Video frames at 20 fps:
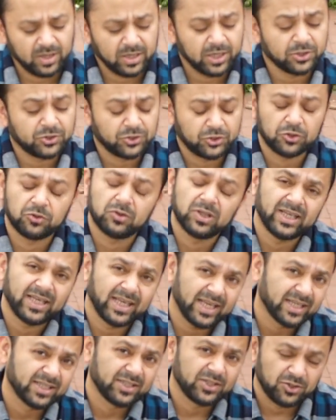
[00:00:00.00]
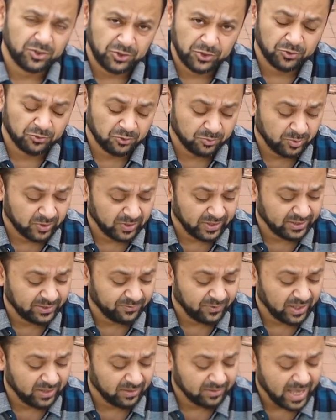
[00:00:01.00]
It surely is durable as
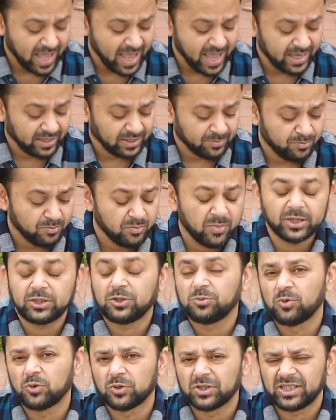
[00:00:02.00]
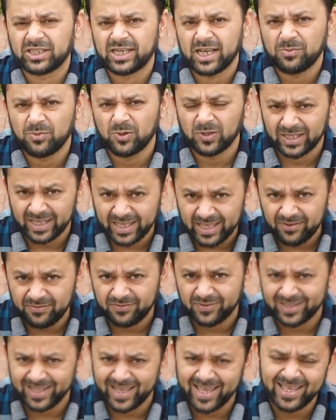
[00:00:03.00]
well and much more stable
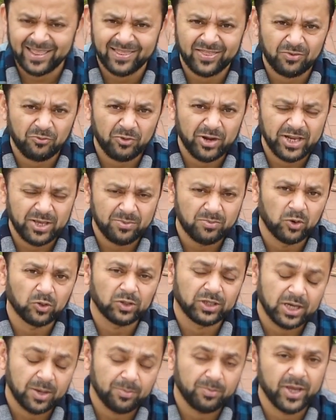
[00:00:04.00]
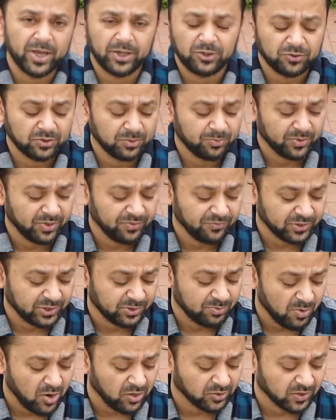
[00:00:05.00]
even in 3D mode compared to the
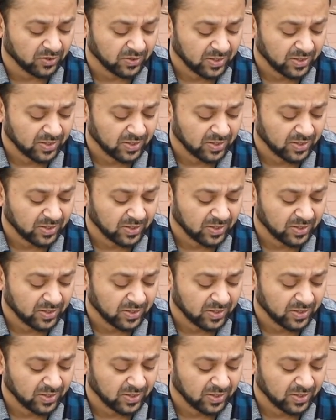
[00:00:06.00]
previous model.